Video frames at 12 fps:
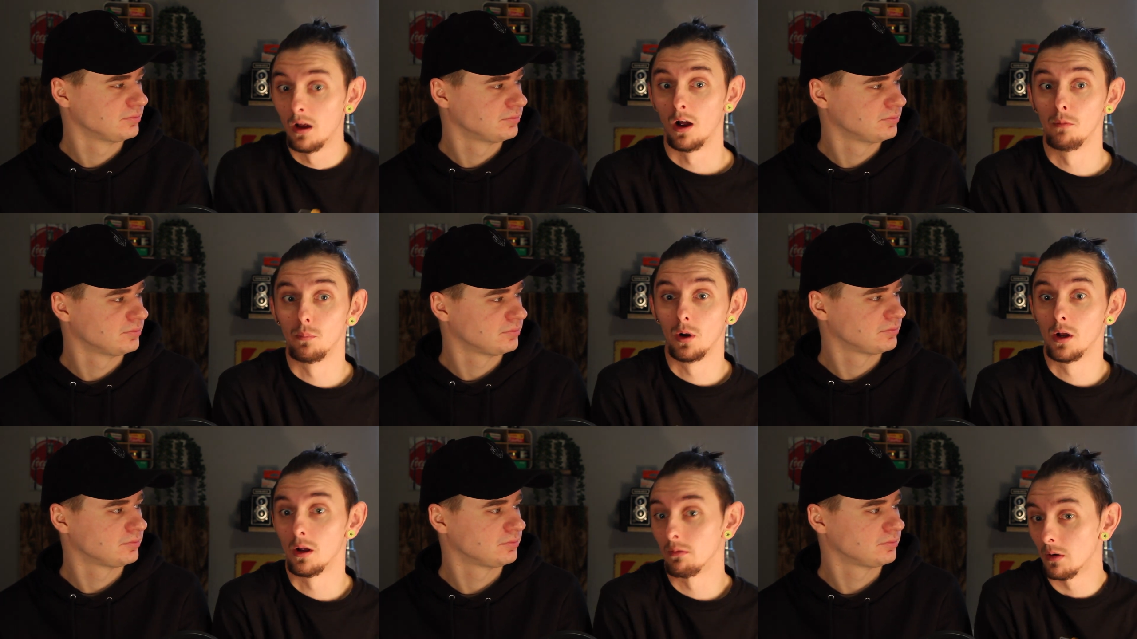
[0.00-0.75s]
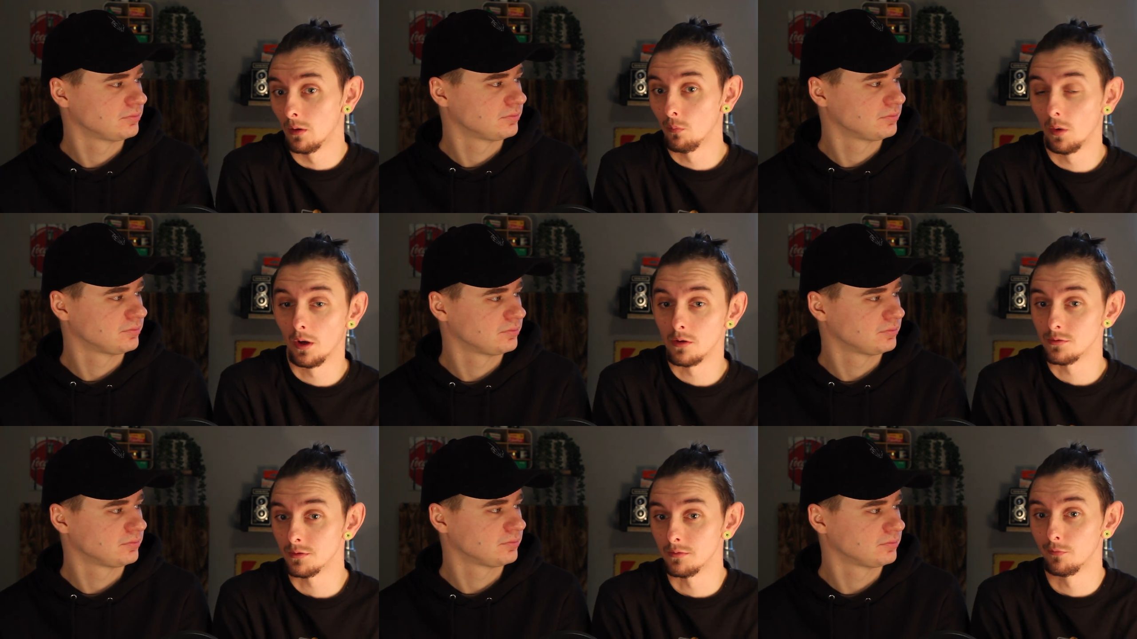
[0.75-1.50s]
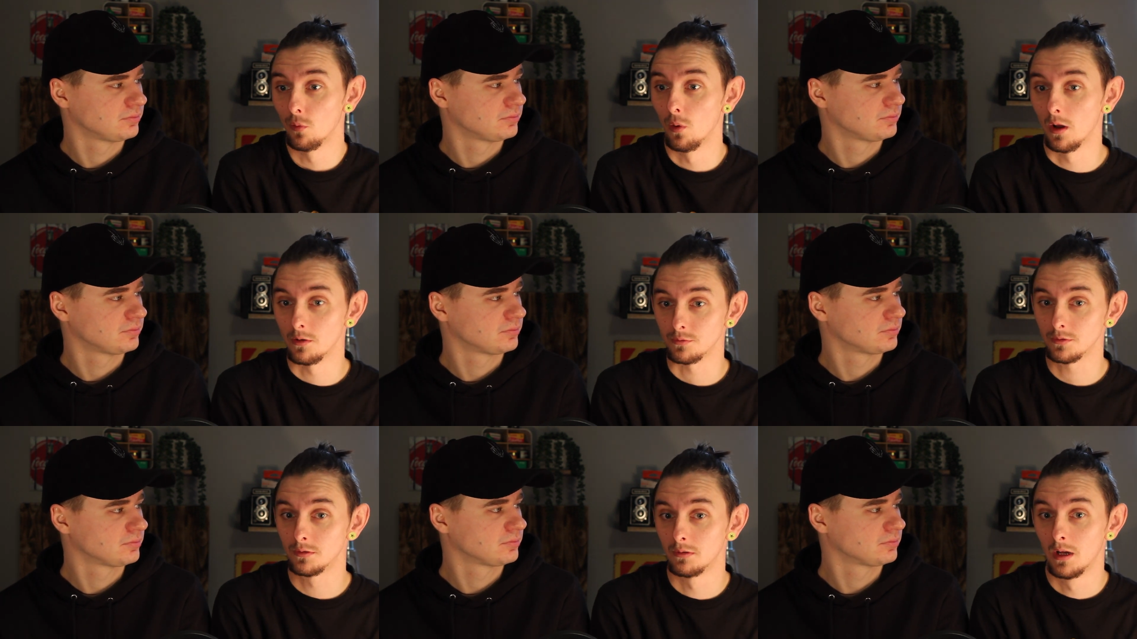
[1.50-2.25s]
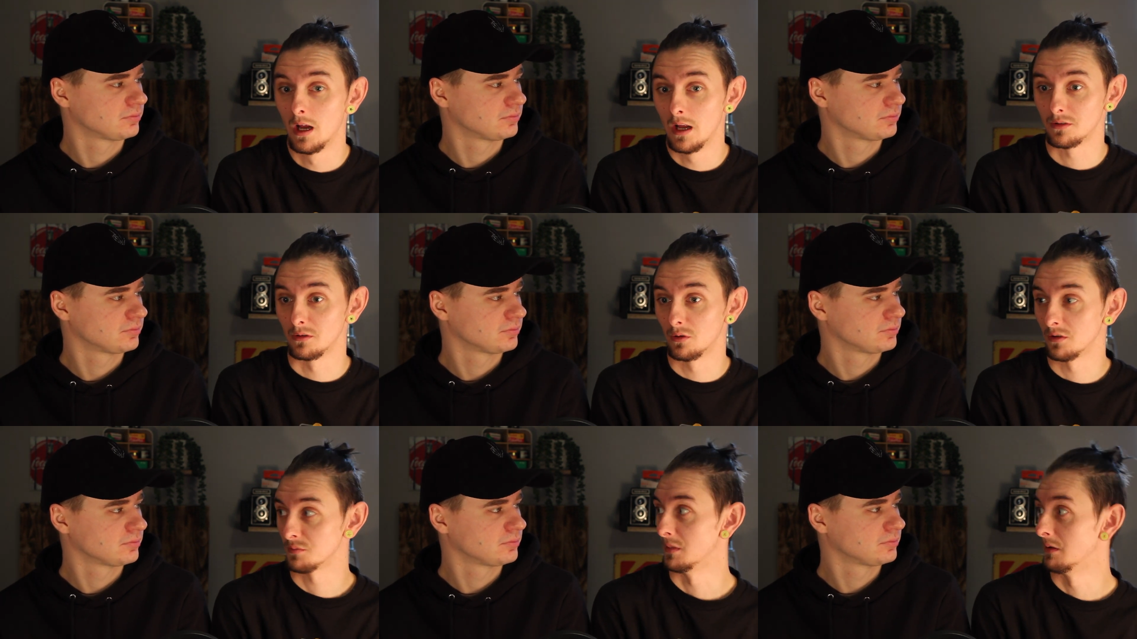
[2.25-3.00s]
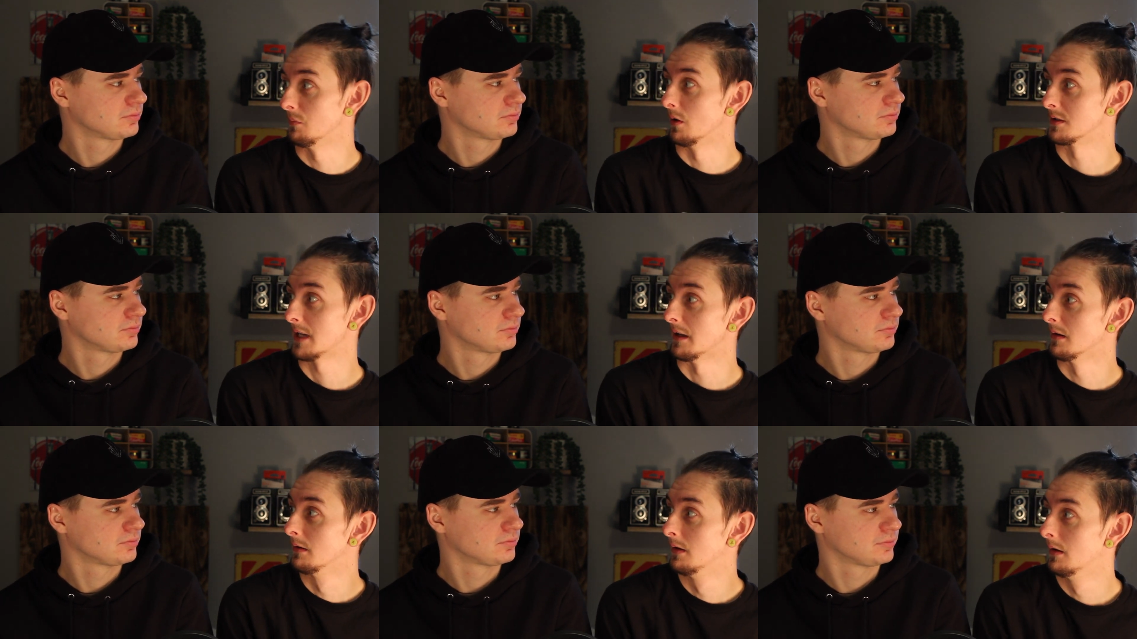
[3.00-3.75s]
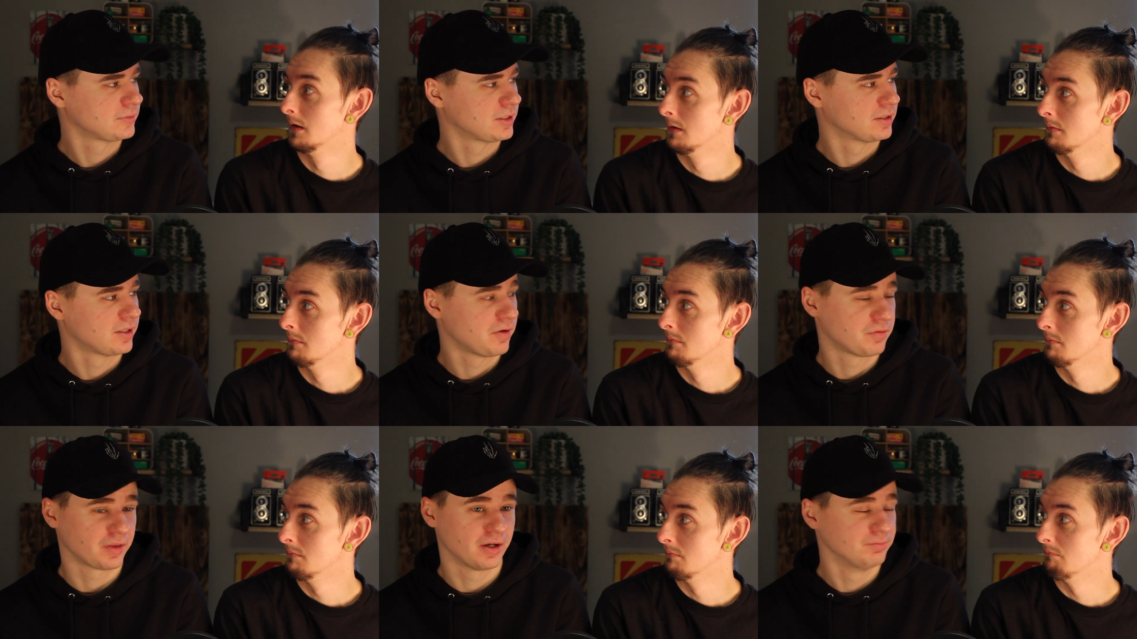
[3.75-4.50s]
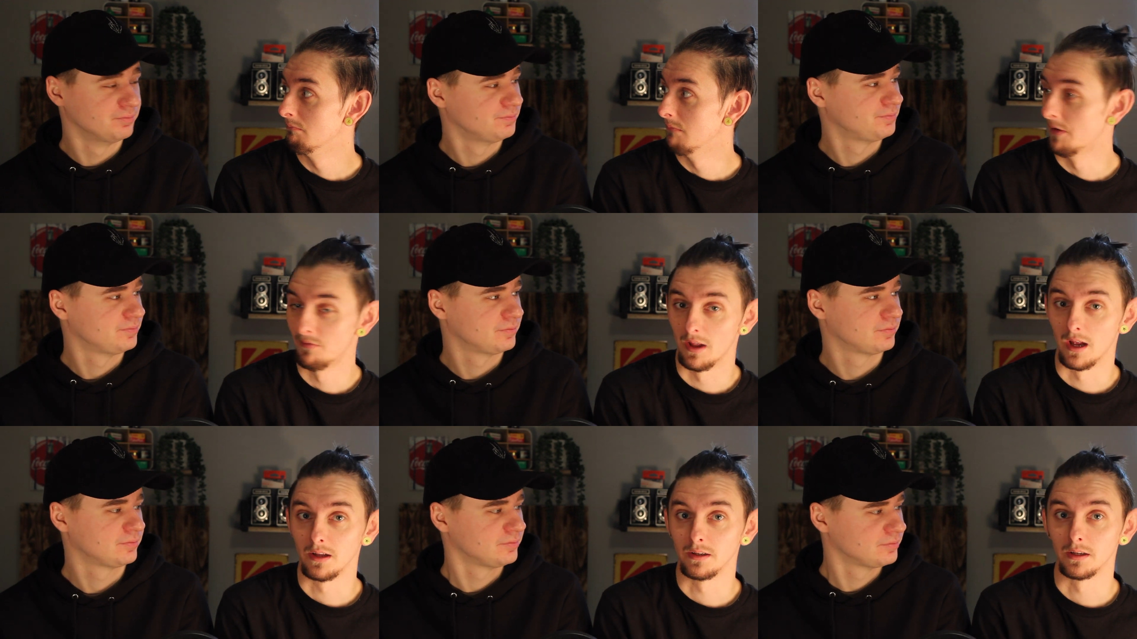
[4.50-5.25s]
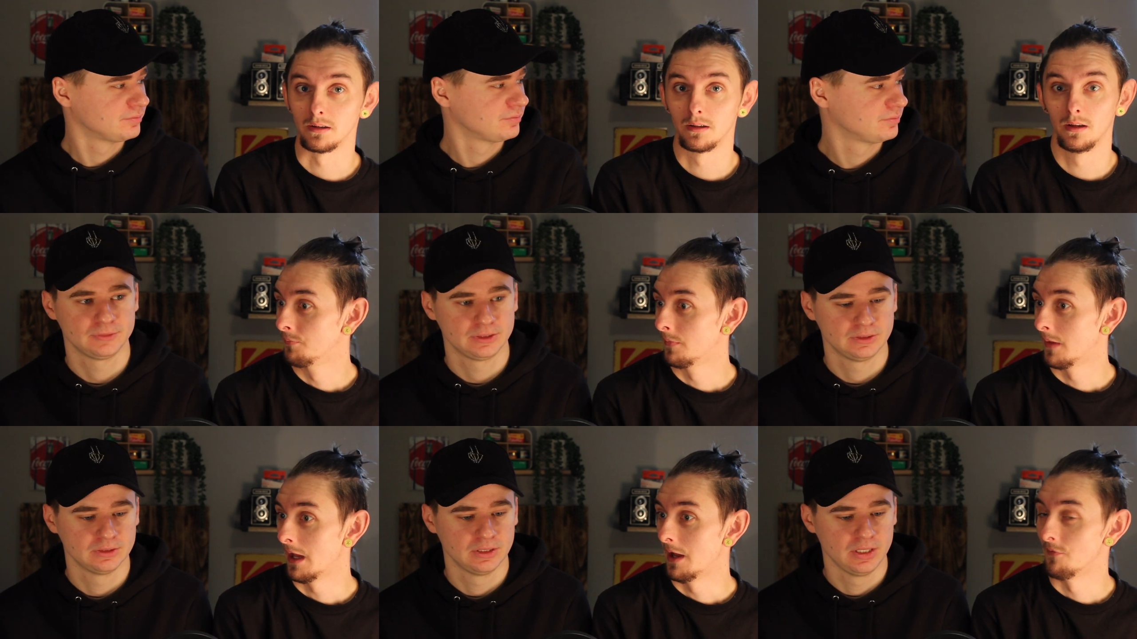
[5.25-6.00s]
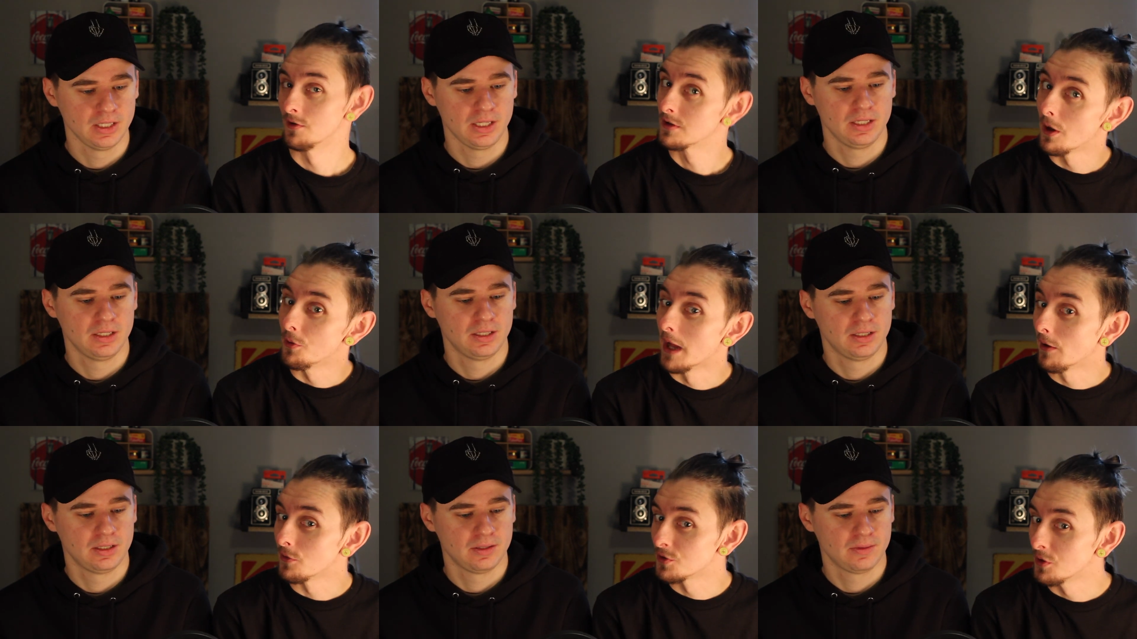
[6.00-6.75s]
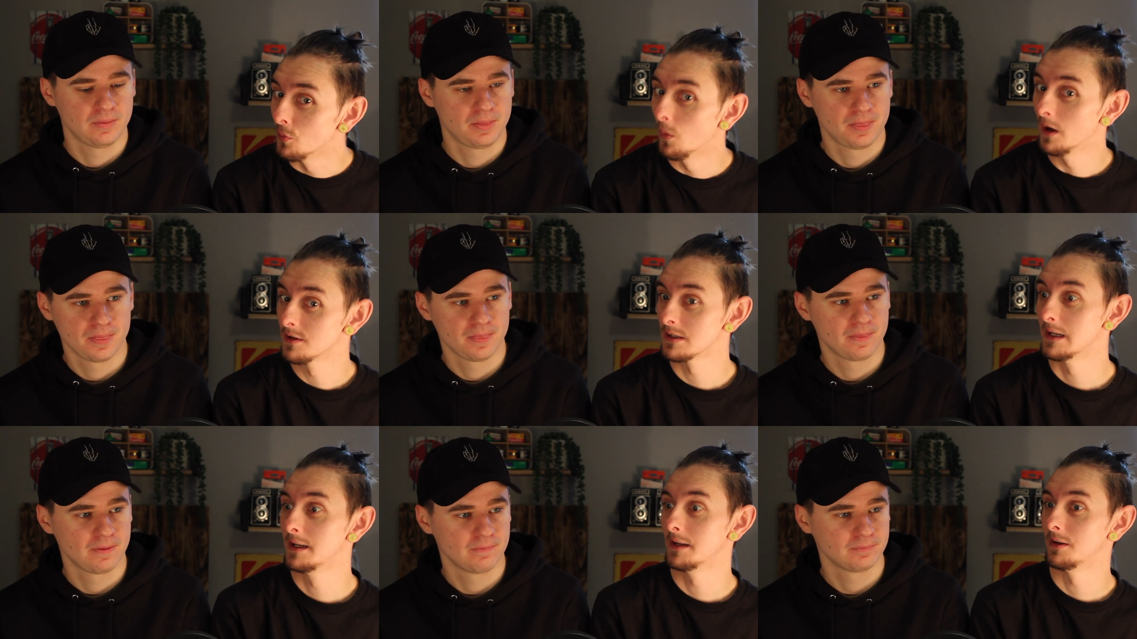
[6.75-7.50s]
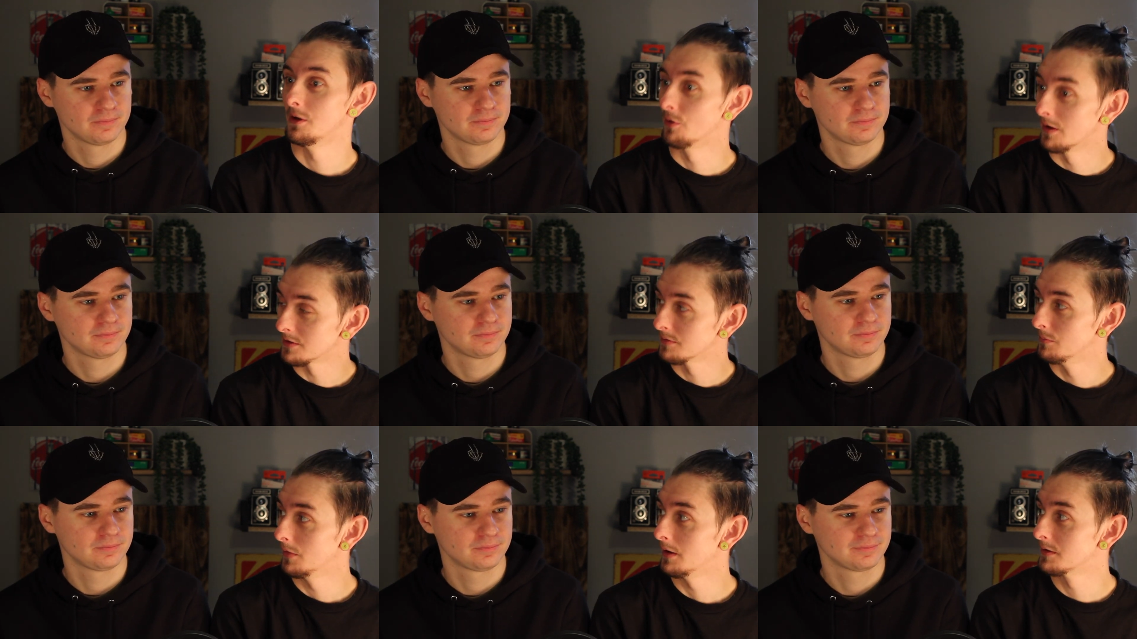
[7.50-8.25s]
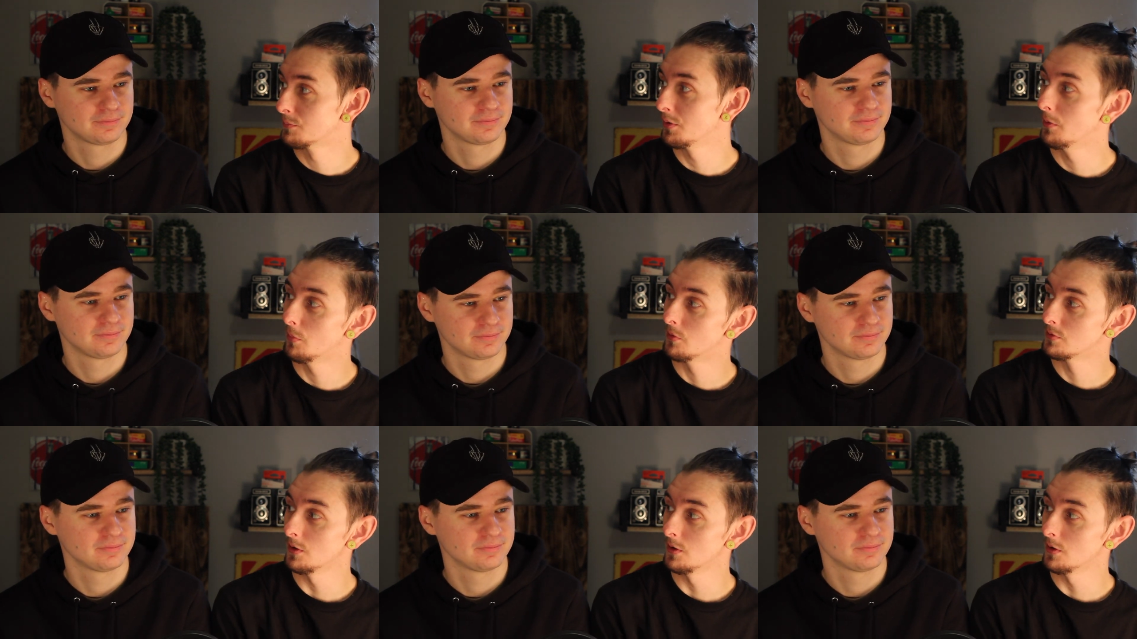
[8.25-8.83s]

Speaker 1: I buy a roll of 100 and 400. It's going to cost me, what, a tenner? Yeah, if that. If that, yeah. If you slow down and shoot wisely, you'll get some nice printable